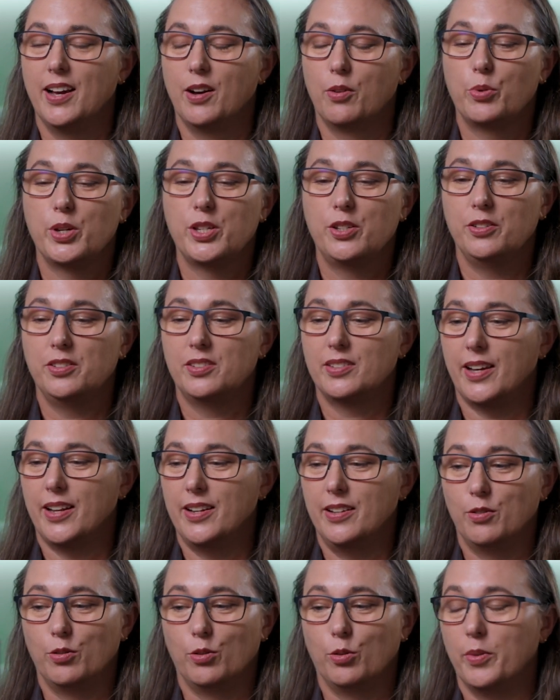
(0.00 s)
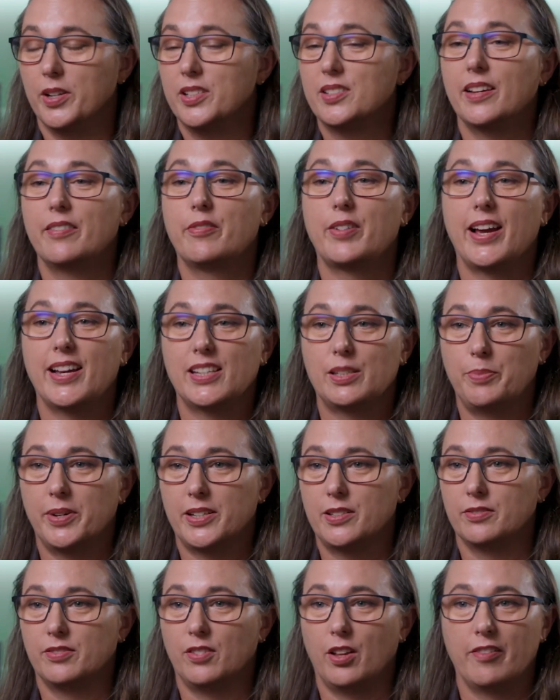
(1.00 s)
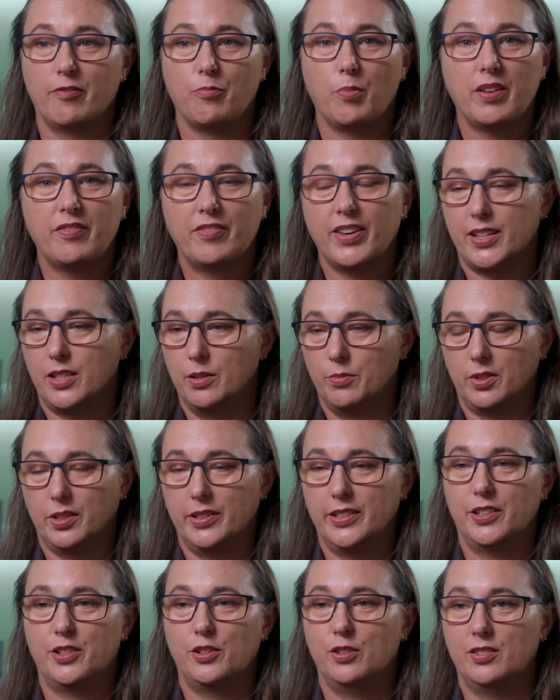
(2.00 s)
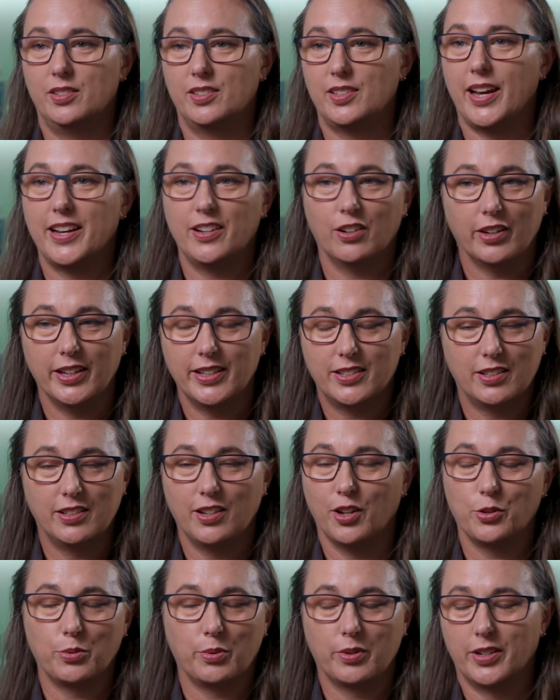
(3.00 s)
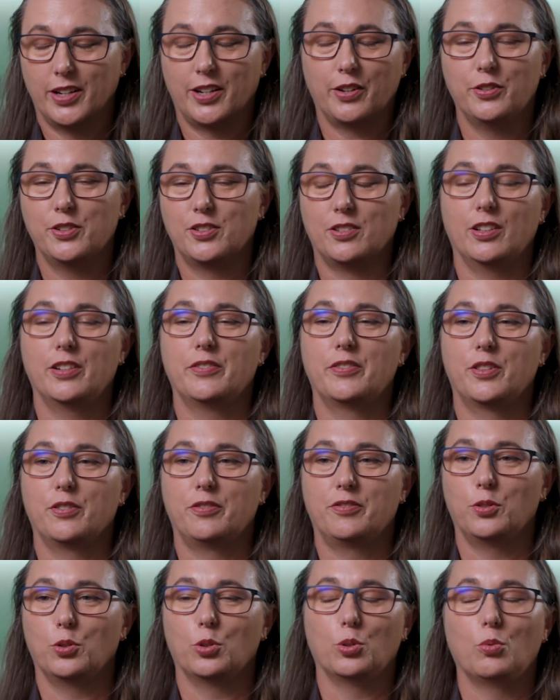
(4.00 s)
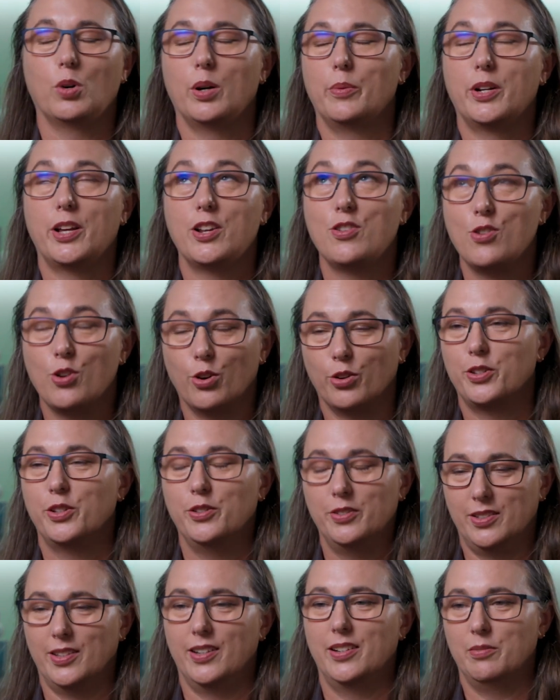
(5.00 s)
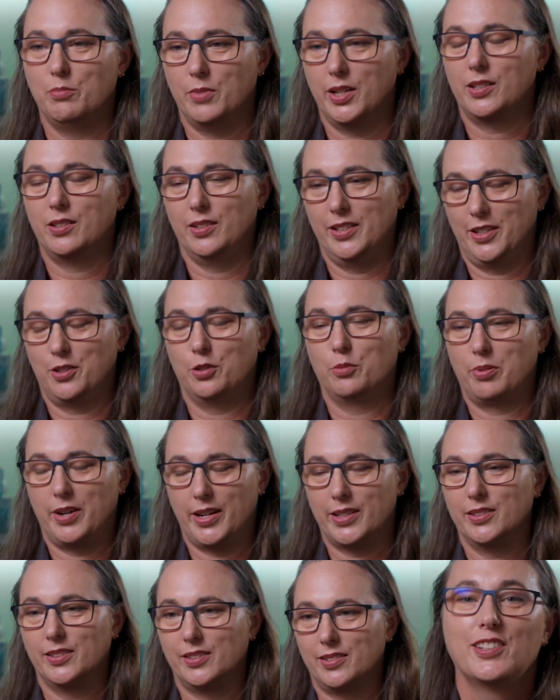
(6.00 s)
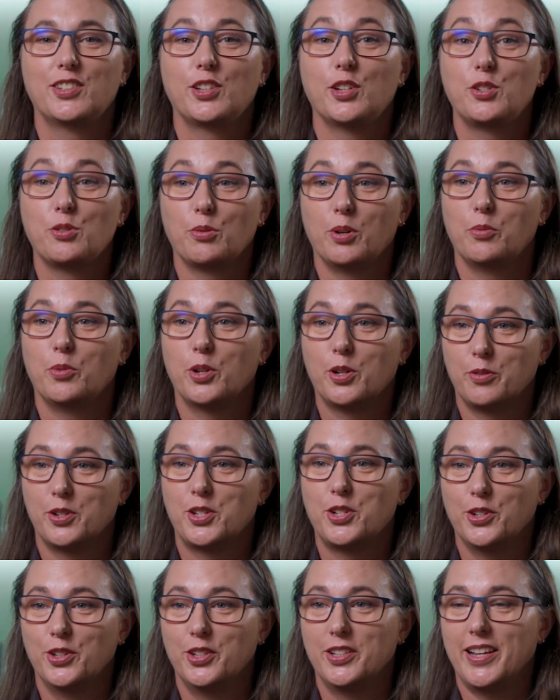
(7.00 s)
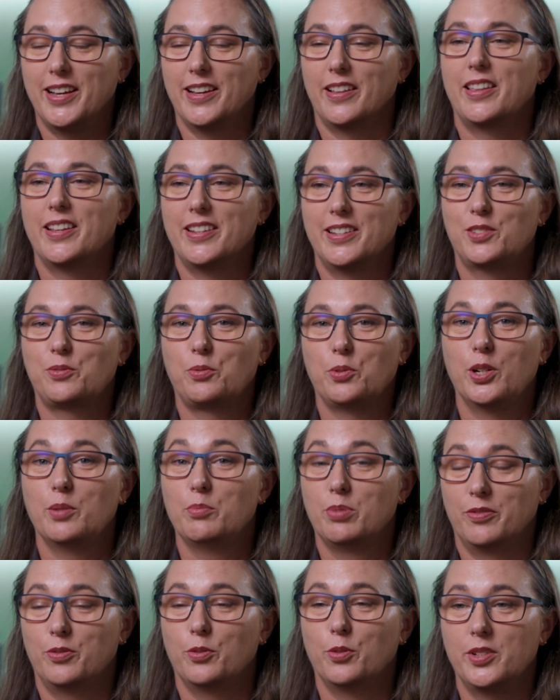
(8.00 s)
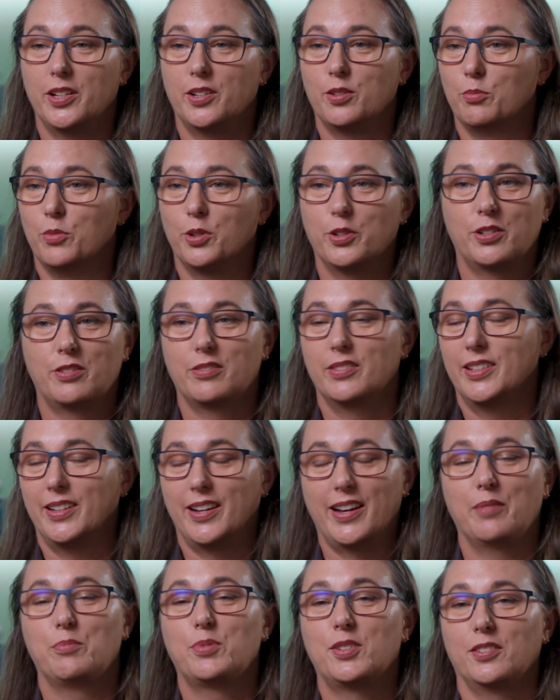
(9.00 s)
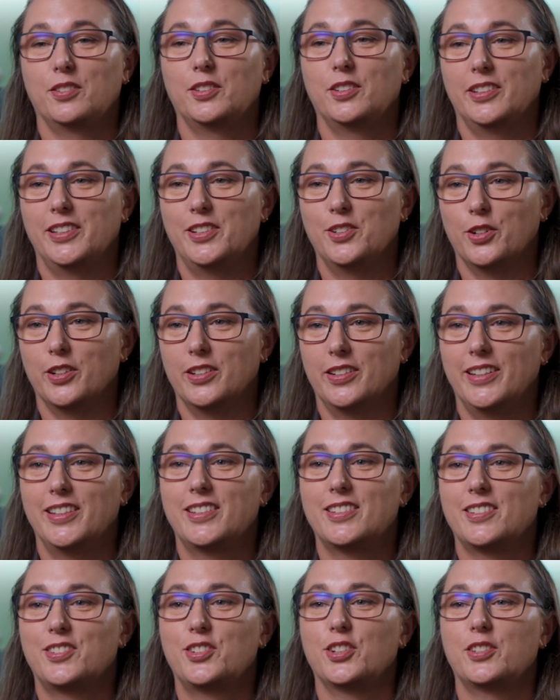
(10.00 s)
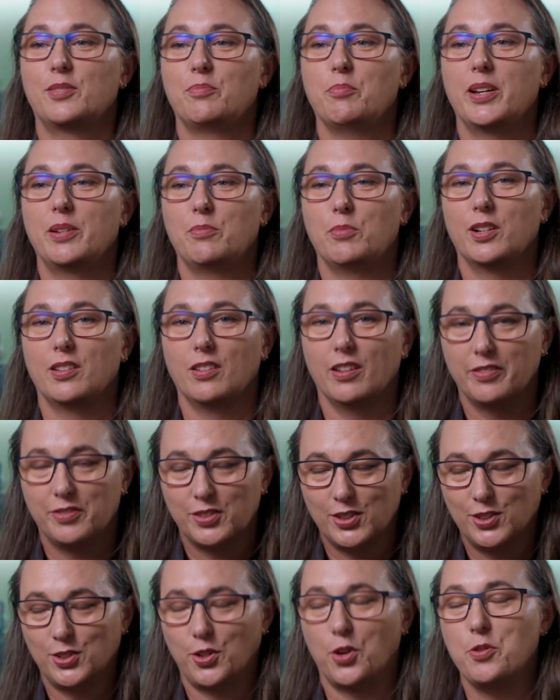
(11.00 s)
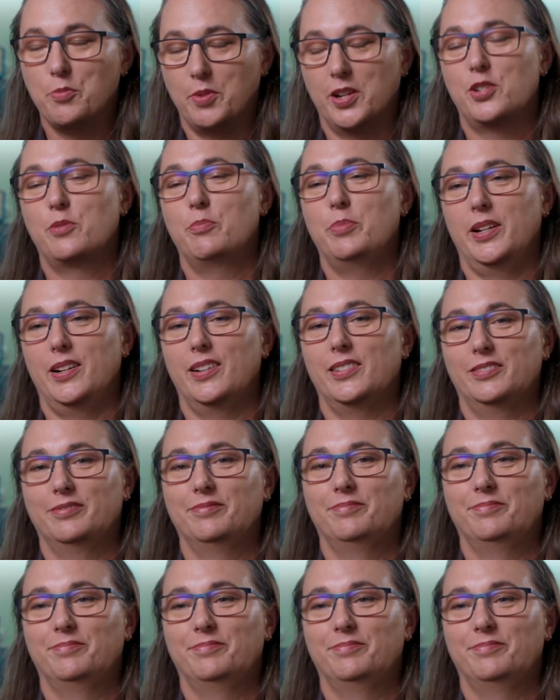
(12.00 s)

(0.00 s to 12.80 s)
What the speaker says: We use that in almost every aspect of life. My vacuum cleaner uses AI to know where it goes all over the floor. Why would I not use that in my clinical practice? So do I want to return to how things were before dental monitoring? Absolutely not. It's just made my life so much better.